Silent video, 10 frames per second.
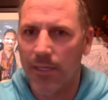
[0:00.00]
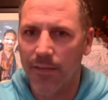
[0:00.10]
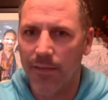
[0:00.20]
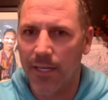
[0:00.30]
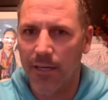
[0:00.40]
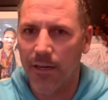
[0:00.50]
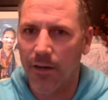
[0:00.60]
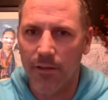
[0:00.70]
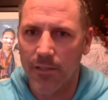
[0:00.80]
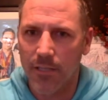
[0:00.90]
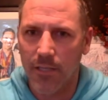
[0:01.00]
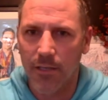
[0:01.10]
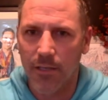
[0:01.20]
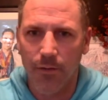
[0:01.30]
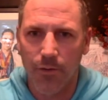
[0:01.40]
And then all of a
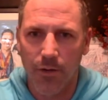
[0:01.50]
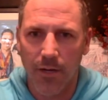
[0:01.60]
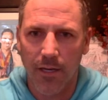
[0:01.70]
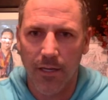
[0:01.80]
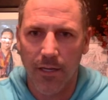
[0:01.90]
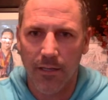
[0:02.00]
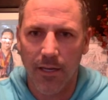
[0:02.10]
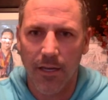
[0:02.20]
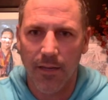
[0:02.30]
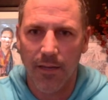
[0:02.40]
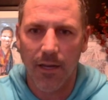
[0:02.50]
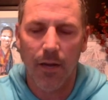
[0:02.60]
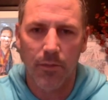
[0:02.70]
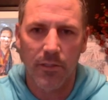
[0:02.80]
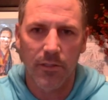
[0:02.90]
sudden, overnight, I had that
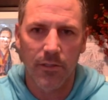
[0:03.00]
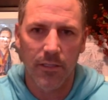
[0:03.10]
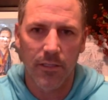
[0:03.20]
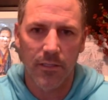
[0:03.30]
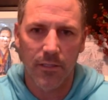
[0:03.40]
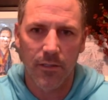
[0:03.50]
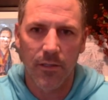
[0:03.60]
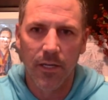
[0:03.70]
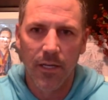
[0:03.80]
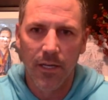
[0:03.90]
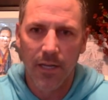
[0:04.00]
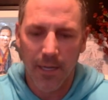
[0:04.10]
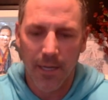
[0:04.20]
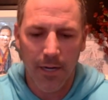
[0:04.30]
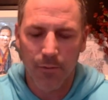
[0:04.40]
opportunity. So
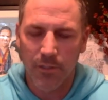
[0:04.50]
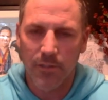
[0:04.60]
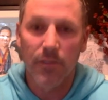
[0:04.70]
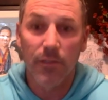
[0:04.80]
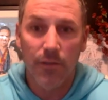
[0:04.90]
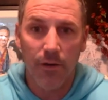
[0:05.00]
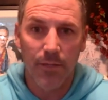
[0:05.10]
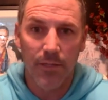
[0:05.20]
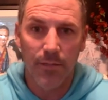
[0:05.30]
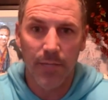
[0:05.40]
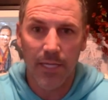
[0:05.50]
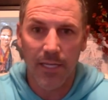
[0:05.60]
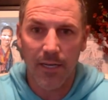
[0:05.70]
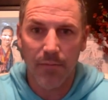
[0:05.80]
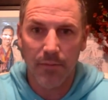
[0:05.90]
I was determined to make it
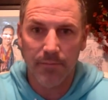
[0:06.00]
happen.